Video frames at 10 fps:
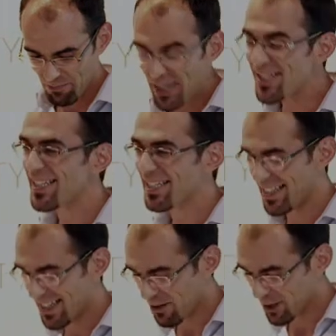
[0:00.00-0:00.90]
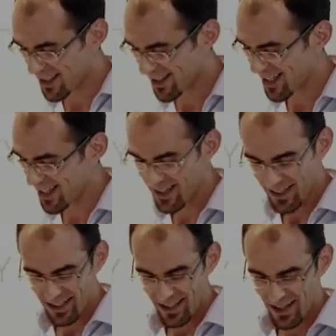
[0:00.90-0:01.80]
Basically, I would say
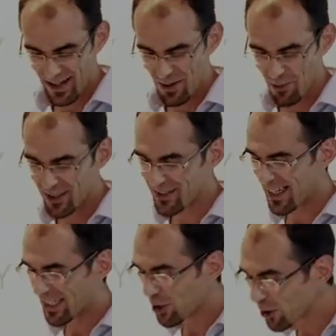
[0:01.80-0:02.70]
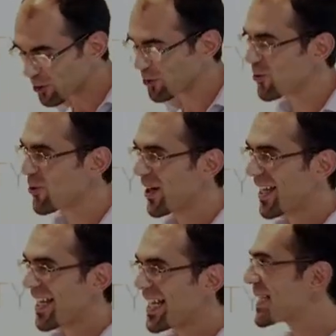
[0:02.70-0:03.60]
what it cannot do
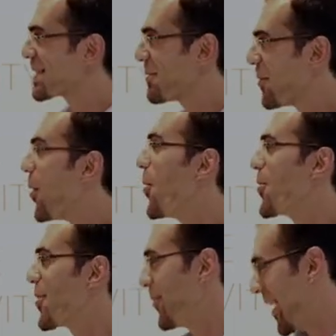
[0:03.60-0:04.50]
is all the